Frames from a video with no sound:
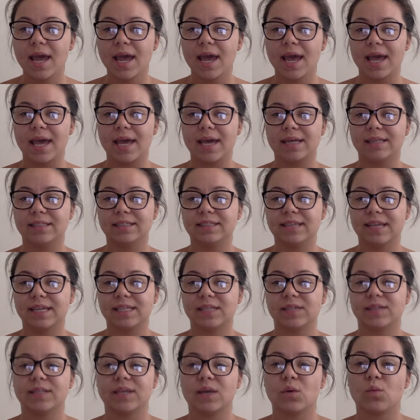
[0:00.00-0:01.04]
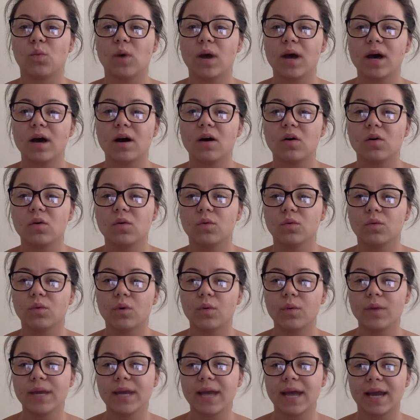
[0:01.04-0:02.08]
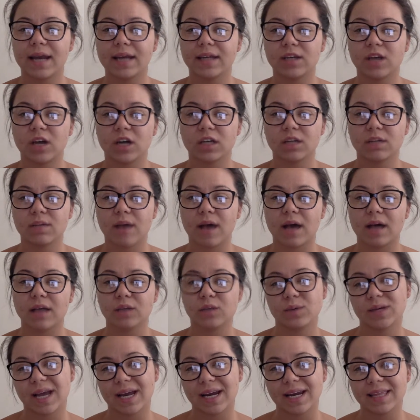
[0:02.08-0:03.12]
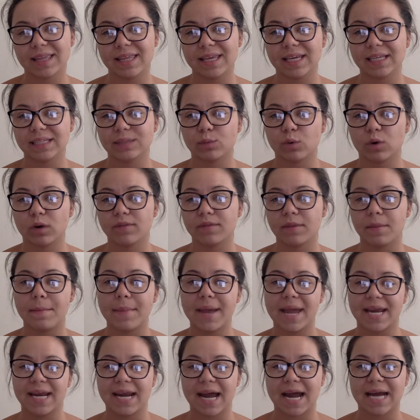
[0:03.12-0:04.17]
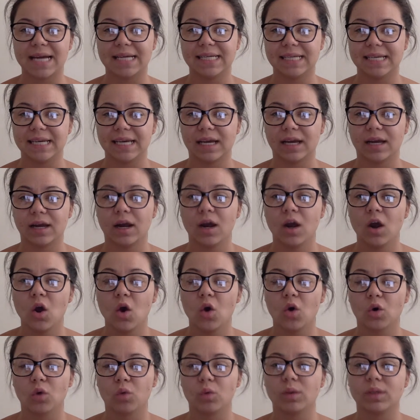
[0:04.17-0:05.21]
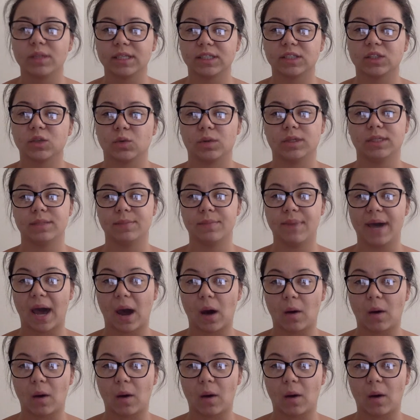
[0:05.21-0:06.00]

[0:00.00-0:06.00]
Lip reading: And Stacy would say, well, what we kind of talked about is we kind of think it's more of the main idea or what the story's about.